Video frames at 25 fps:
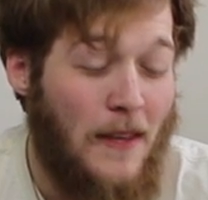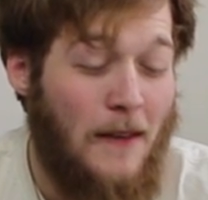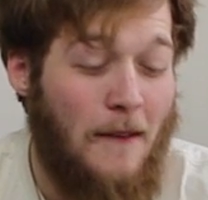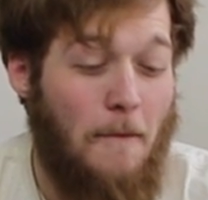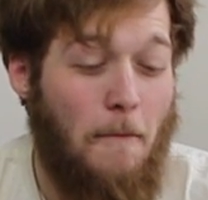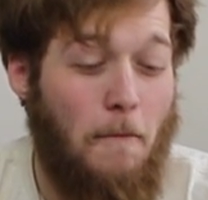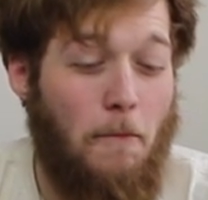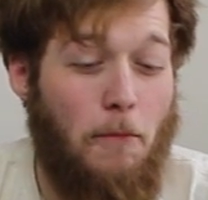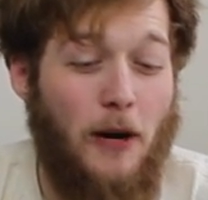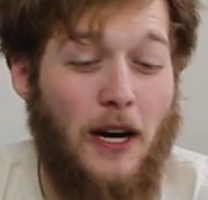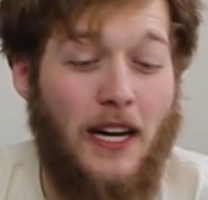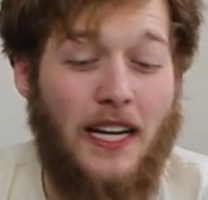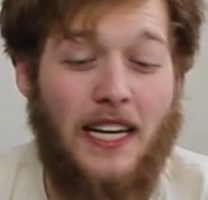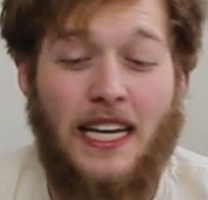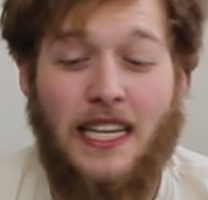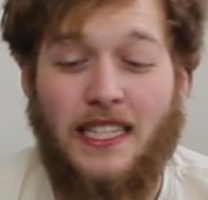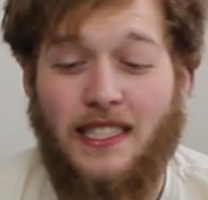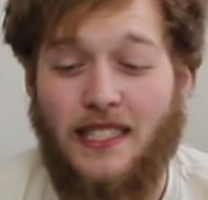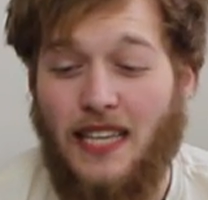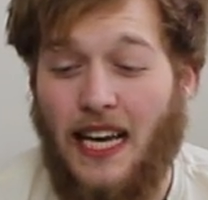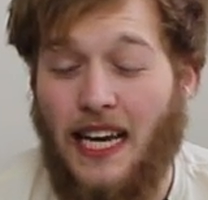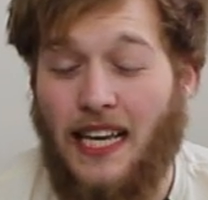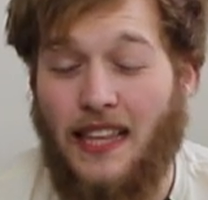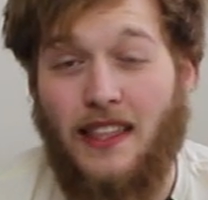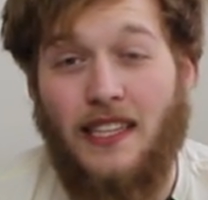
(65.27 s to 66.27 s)
but it's
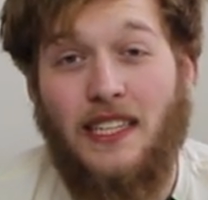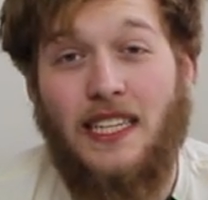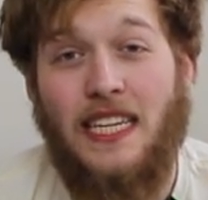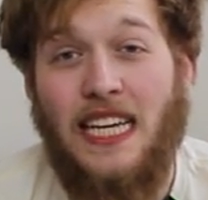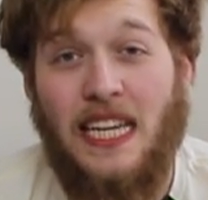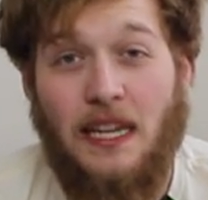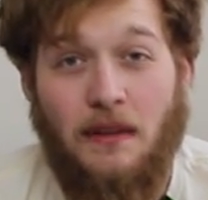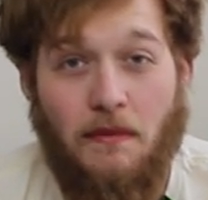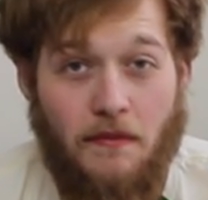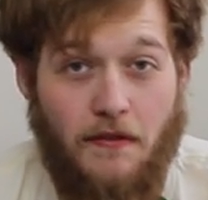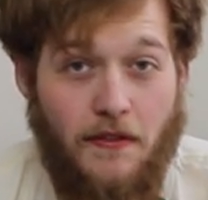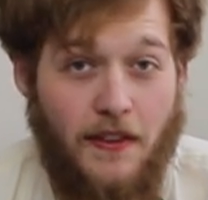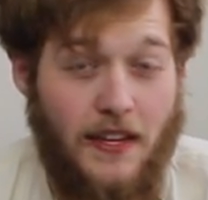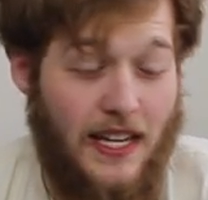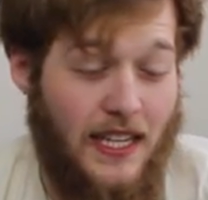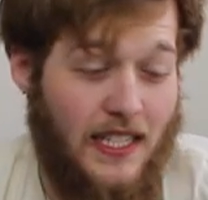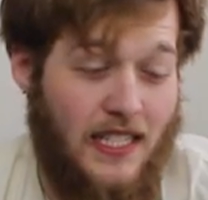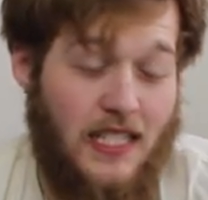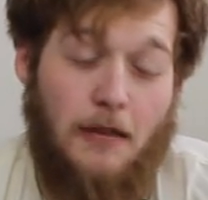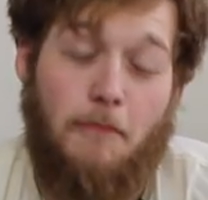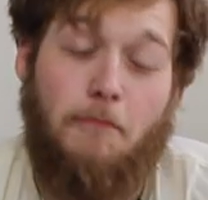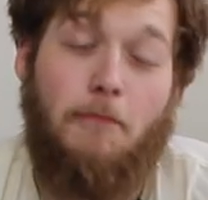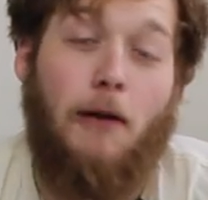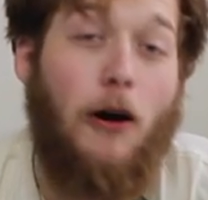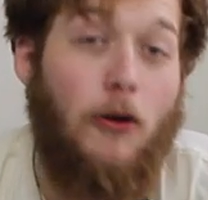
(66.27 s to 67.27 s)
like the DMV, it's
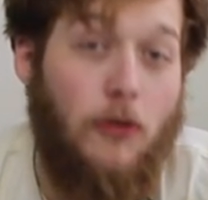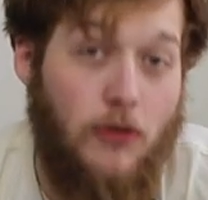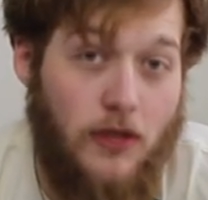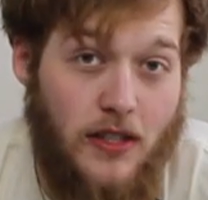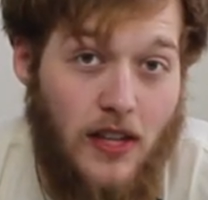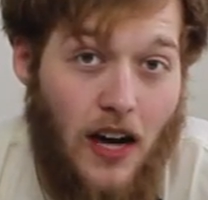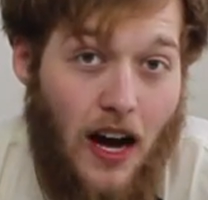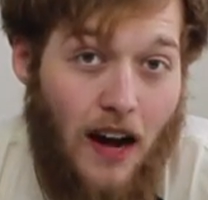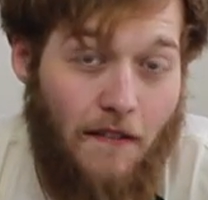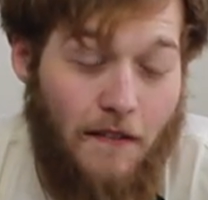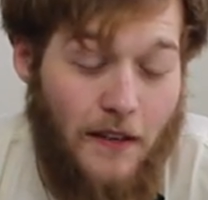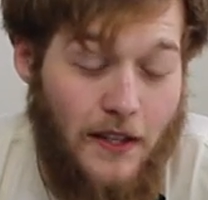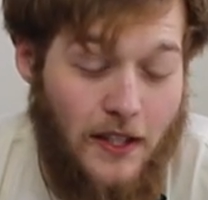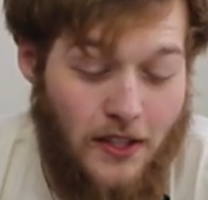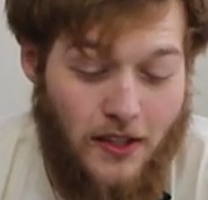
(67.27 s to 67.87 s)
the post office.